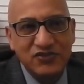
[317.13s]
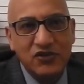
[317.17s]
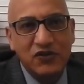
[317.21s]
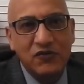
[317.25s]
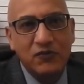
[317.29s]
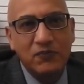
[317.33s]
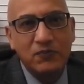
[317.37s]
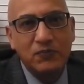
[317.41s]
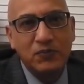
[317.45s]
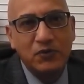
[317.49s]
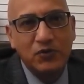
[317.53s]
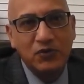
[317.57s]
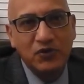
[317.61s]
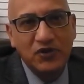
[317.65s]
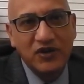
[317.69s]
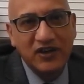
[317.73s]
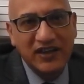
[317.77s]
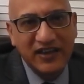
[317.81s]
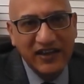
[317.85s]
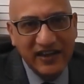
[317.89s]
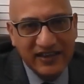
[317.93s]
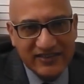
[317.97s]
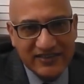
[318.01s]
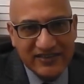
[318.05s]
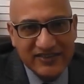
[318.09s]
of
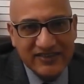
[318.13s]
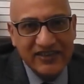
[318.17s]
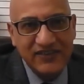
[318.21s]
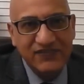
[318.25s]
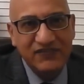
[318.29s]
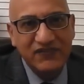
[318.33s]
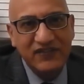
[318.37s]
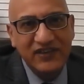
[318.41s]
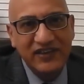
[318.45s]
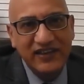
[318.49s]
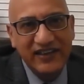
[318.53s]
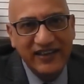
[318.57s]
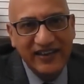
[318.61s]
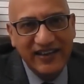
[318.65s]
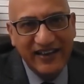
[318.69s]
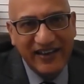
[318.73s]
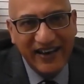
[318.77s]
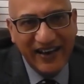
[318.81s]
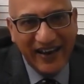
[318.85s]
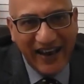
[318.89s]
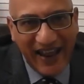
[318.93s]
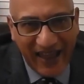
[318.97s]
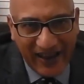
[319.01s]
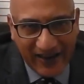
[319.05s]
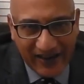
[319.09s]
progressive
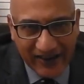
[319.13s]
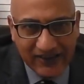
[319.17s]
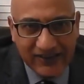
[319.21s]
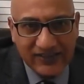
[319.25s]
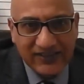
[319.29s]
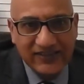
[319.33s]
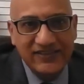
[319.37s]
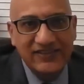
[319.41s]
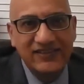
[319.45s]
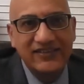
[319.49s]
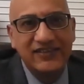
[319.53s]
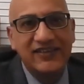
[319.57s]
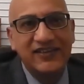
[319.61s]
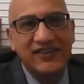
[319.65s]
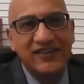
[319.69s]
neglect